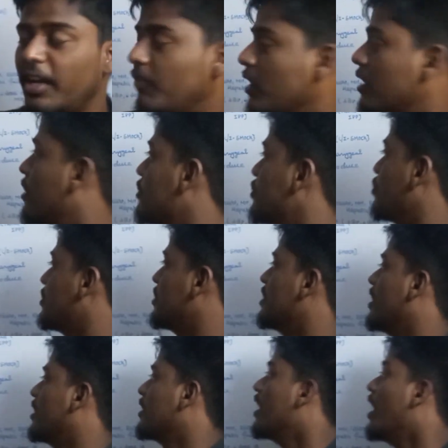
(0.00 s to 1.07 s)
effect also is
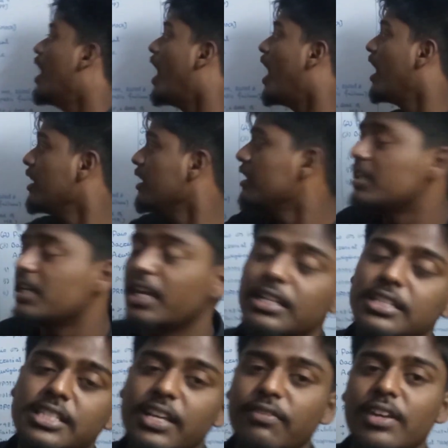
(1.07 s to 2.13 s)
that, and
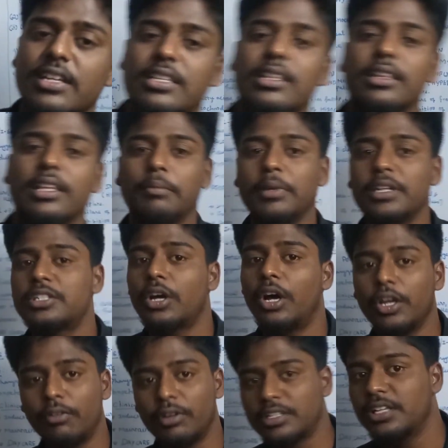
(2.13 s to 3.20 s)
in CVS, that means
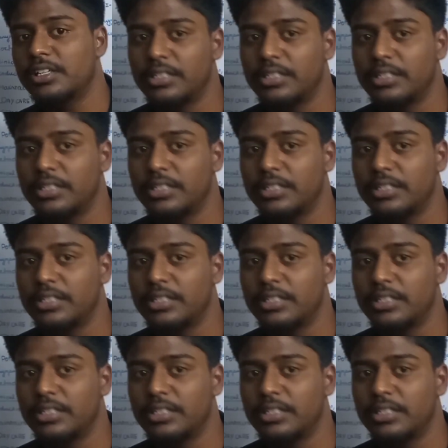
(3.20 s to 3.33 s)
cardiovascular